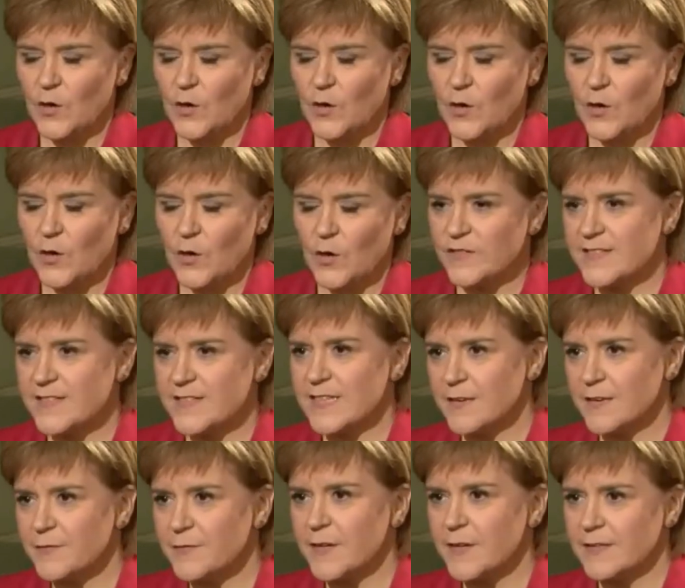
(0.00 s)
It's a
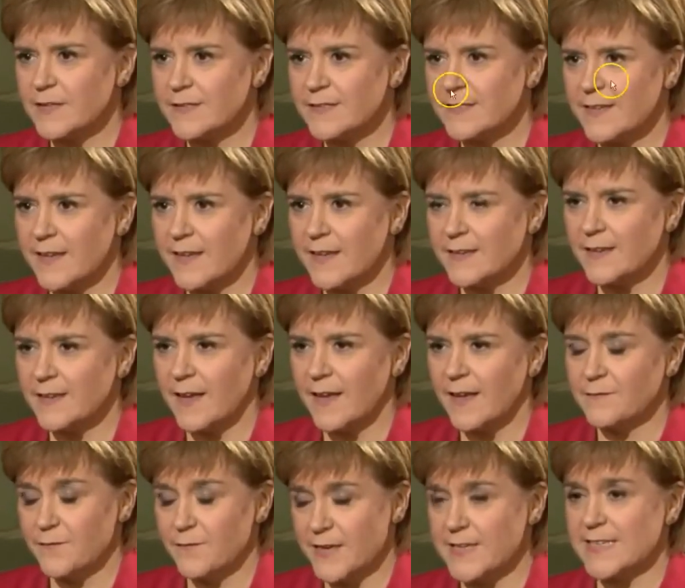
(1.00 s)
significant
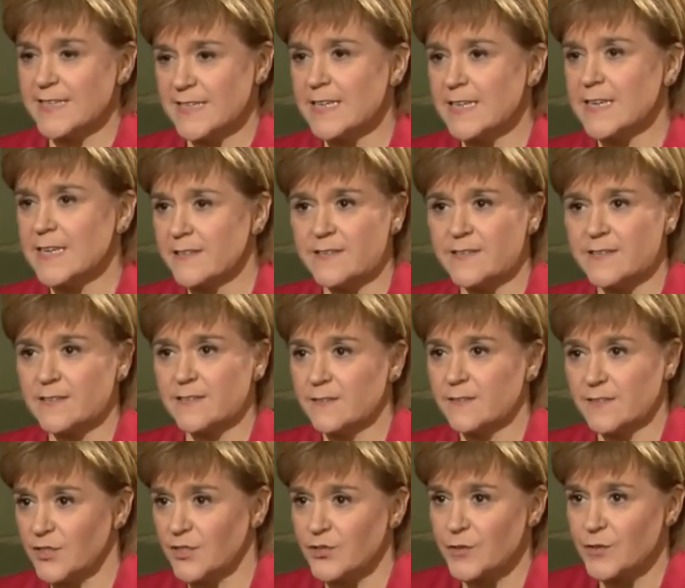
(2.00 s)
and very serious
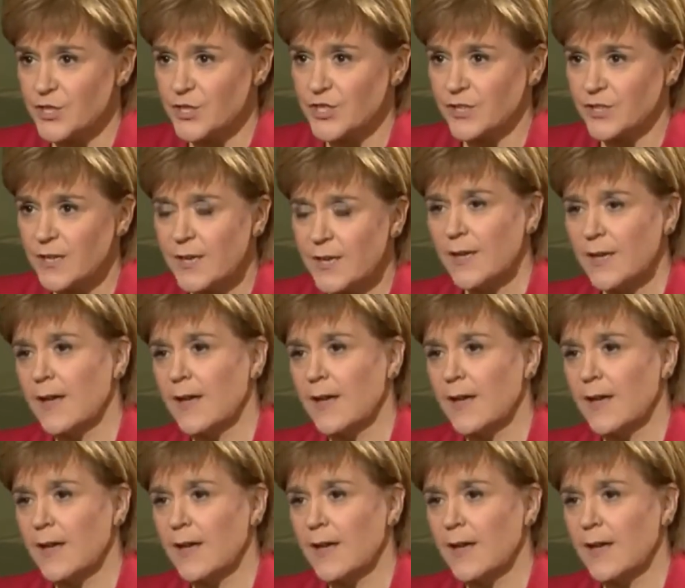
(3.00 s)
situation.